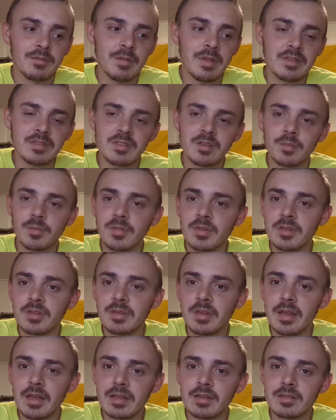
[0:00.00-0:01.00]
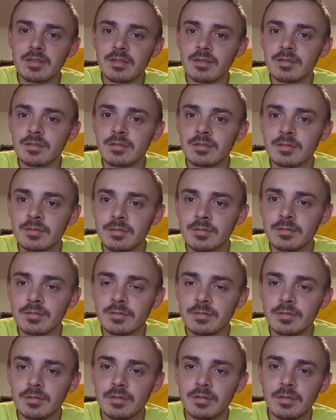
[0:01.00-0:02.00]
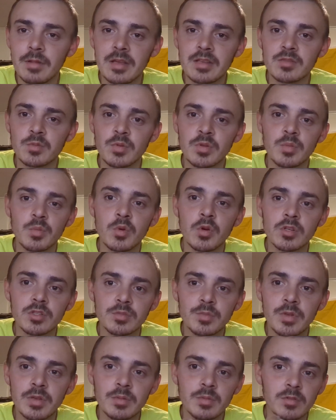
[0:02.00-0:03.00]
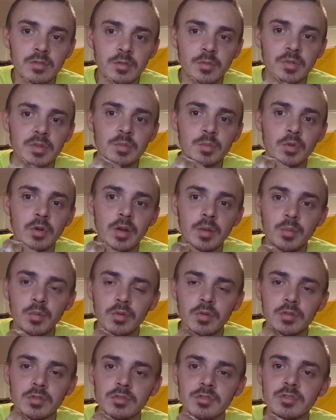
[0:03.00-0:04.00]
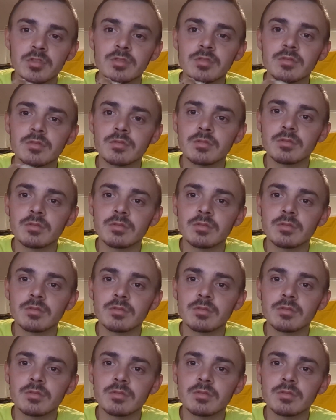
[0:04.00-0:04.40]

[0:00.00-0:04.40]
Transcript: That's something that, as we push people to be preppers,